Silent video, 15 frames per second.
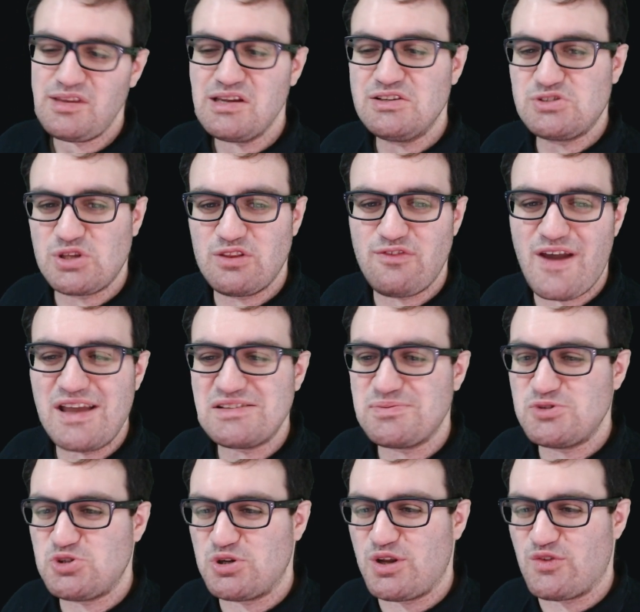So the vast
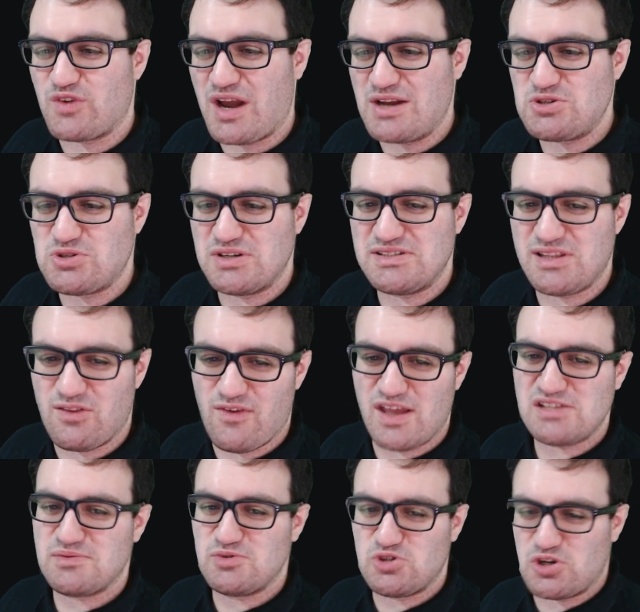majority of countries and the
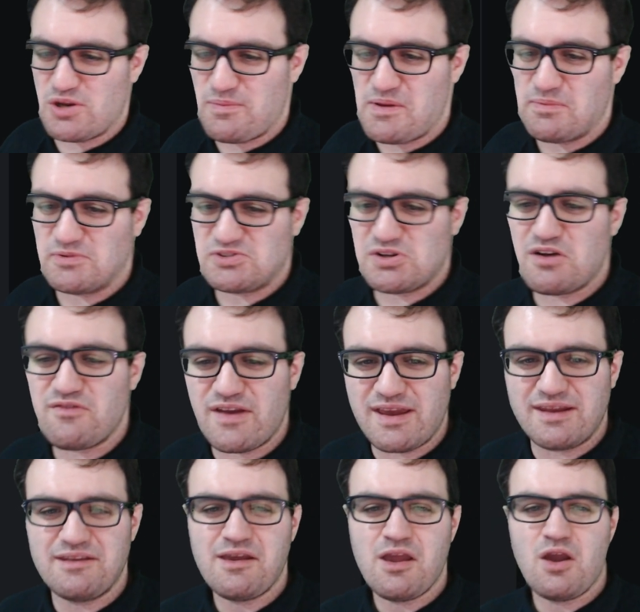vast majority of people
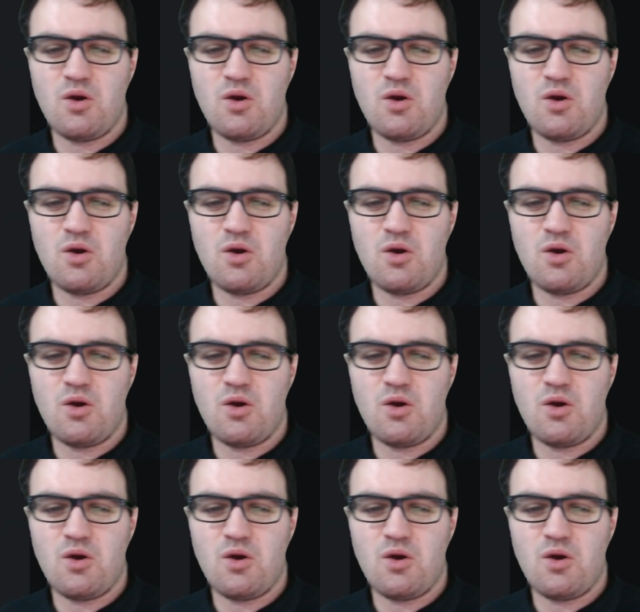surveyed